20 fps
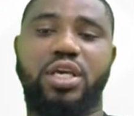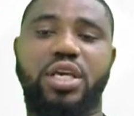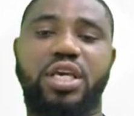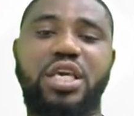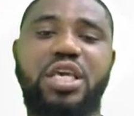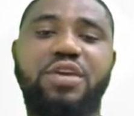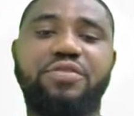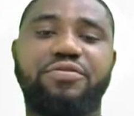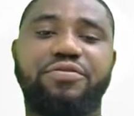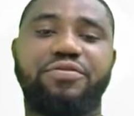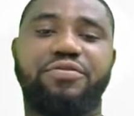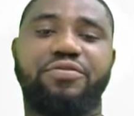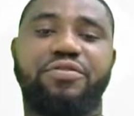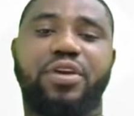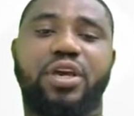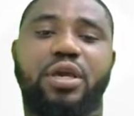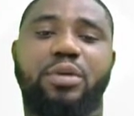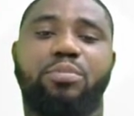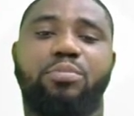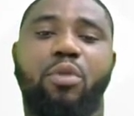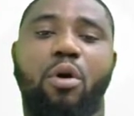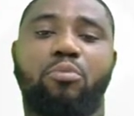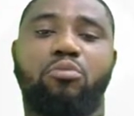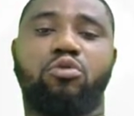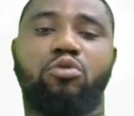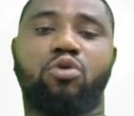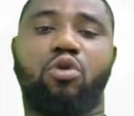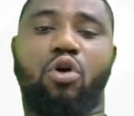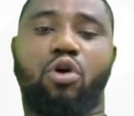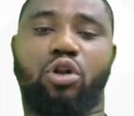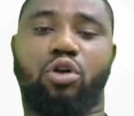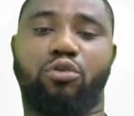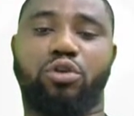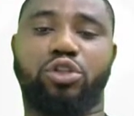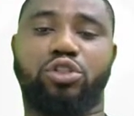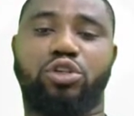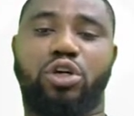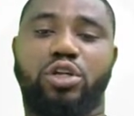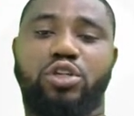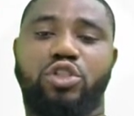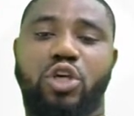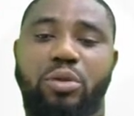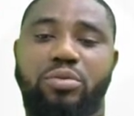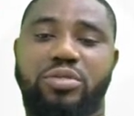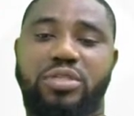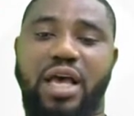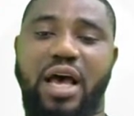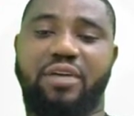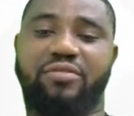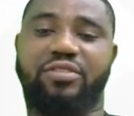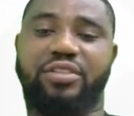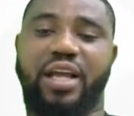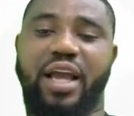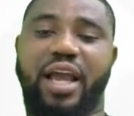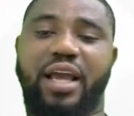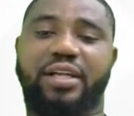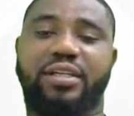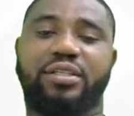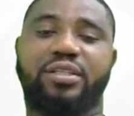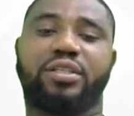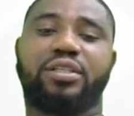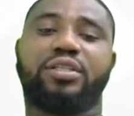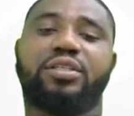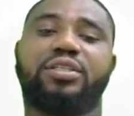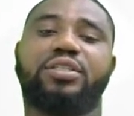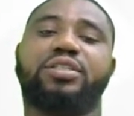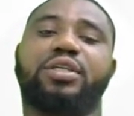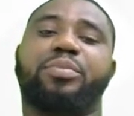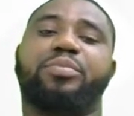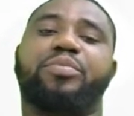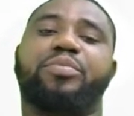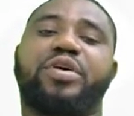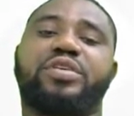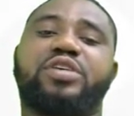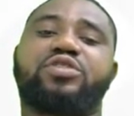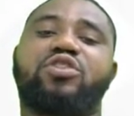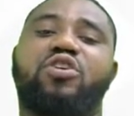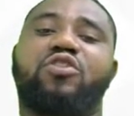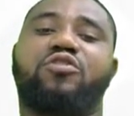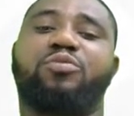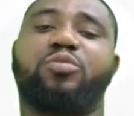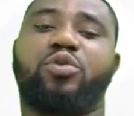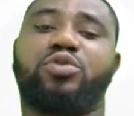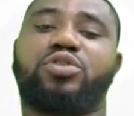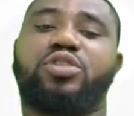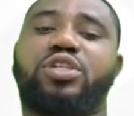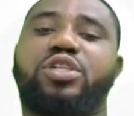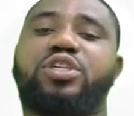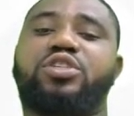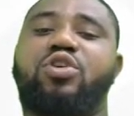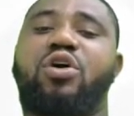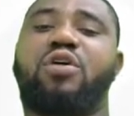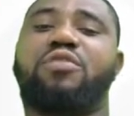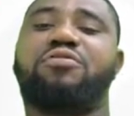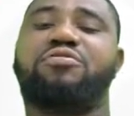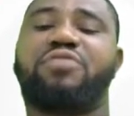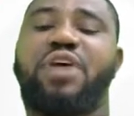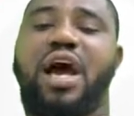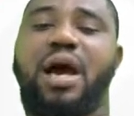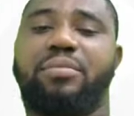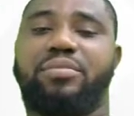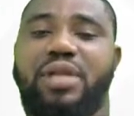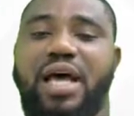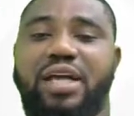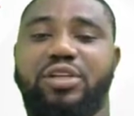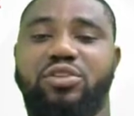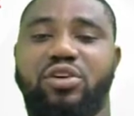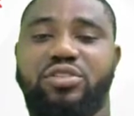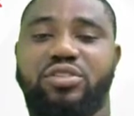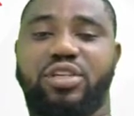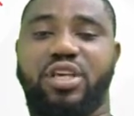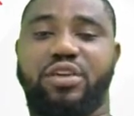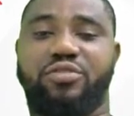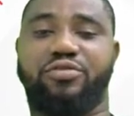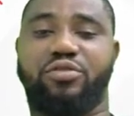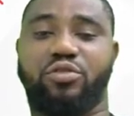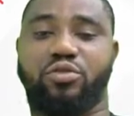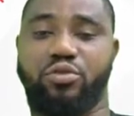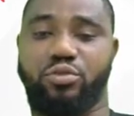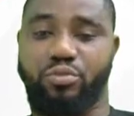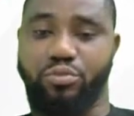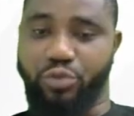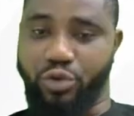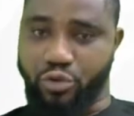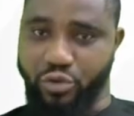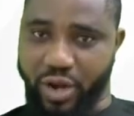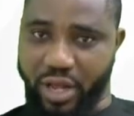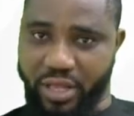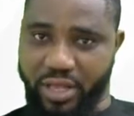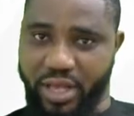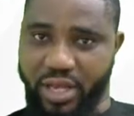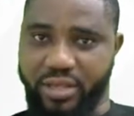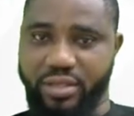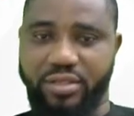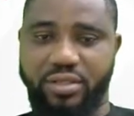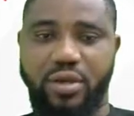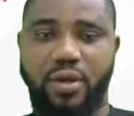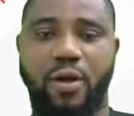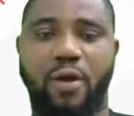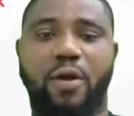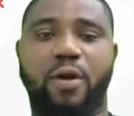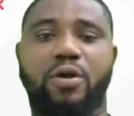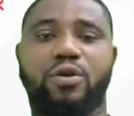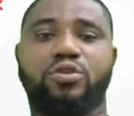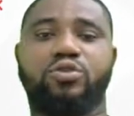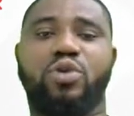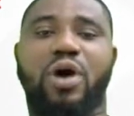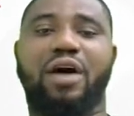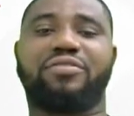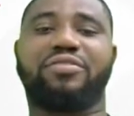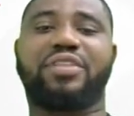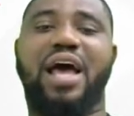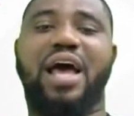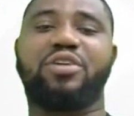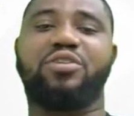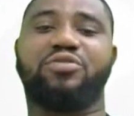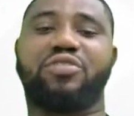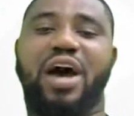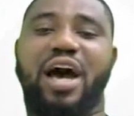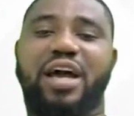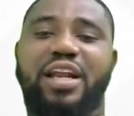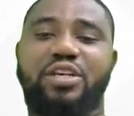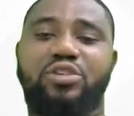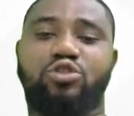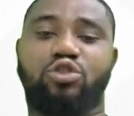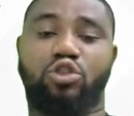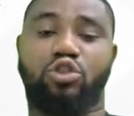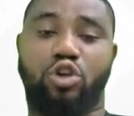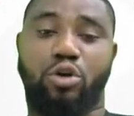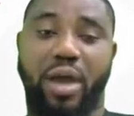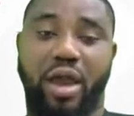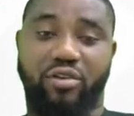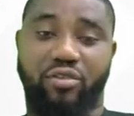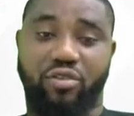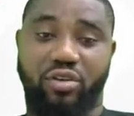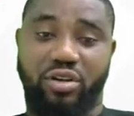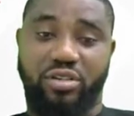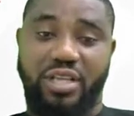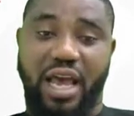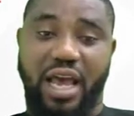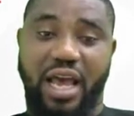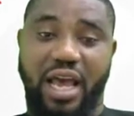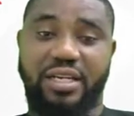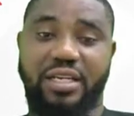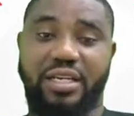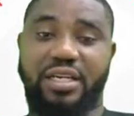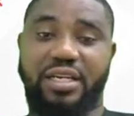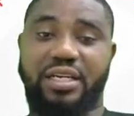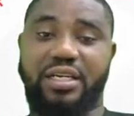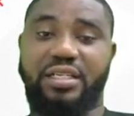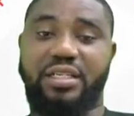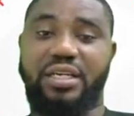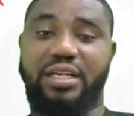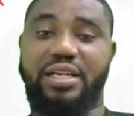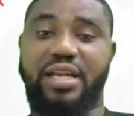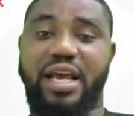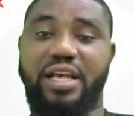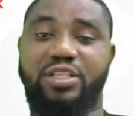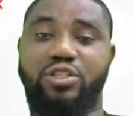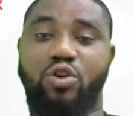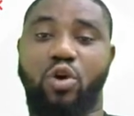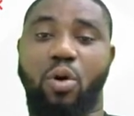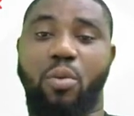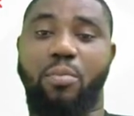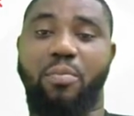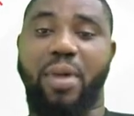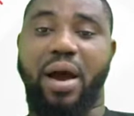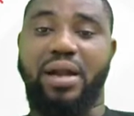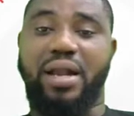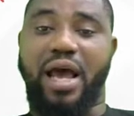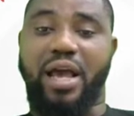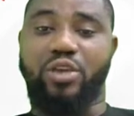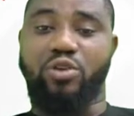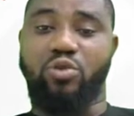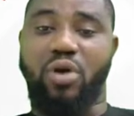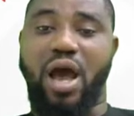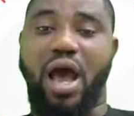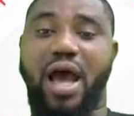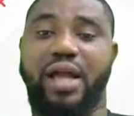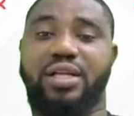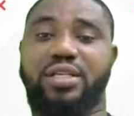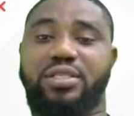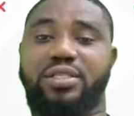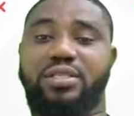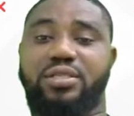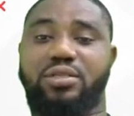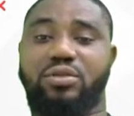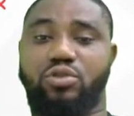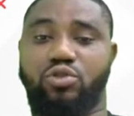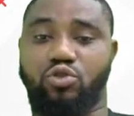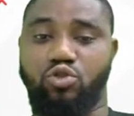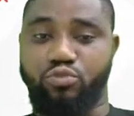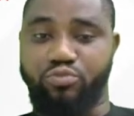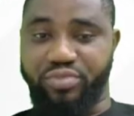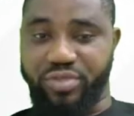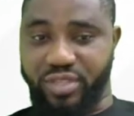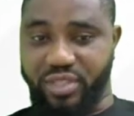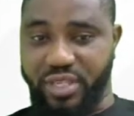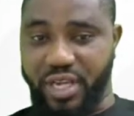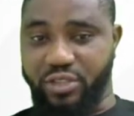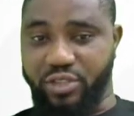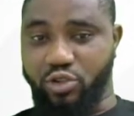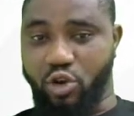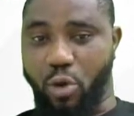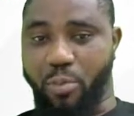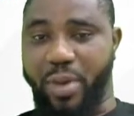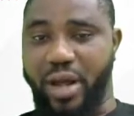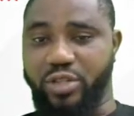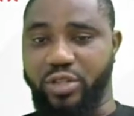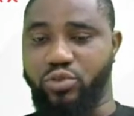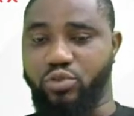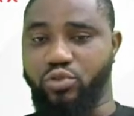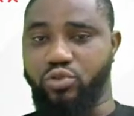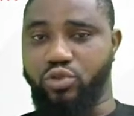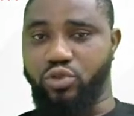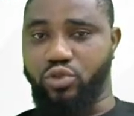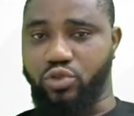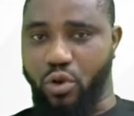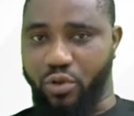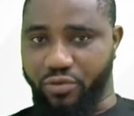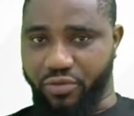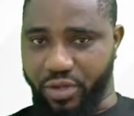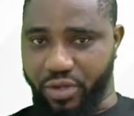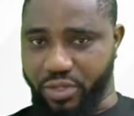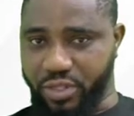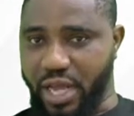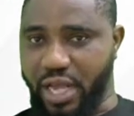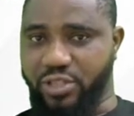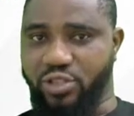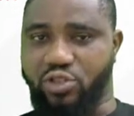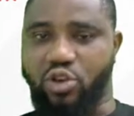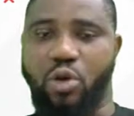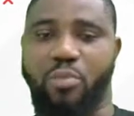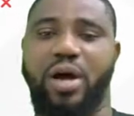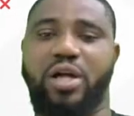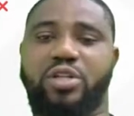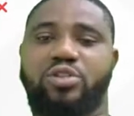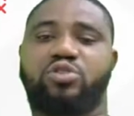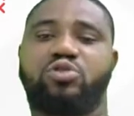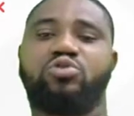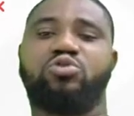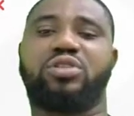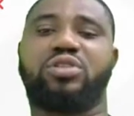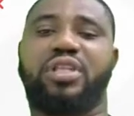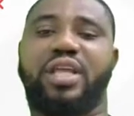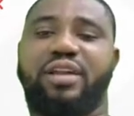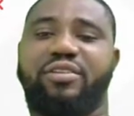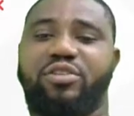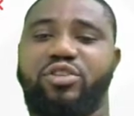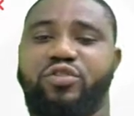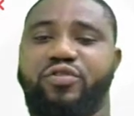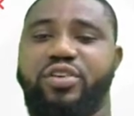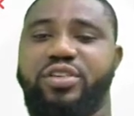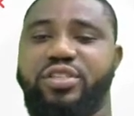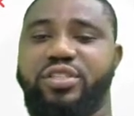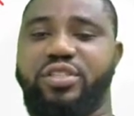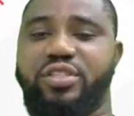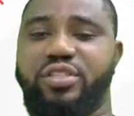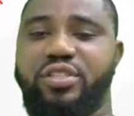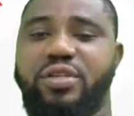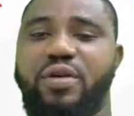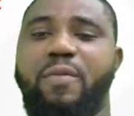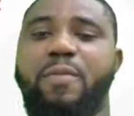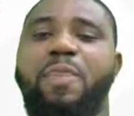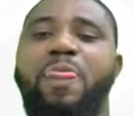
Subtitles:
If a purple coloration is observed, then the presence of protein is confirmed. I just gave you the red test. So after you've added sodium hydroxide, the next compound that you add is 2% copper 2 sulfate. That's copper 2 tetrasulfate 6.